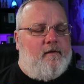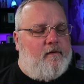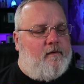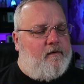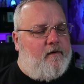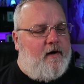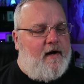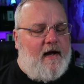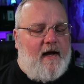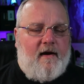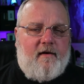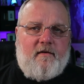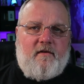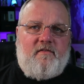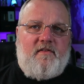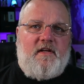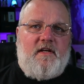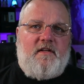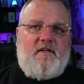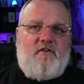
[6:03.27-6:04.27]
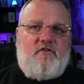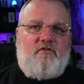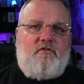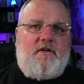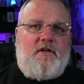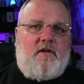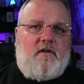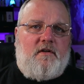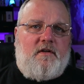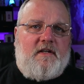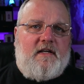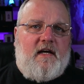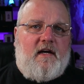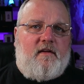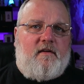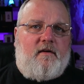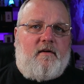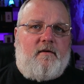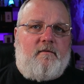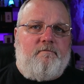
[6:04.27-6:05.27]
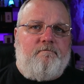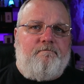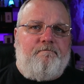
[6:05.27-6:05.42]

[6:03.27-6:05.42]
or out of the industry altogether.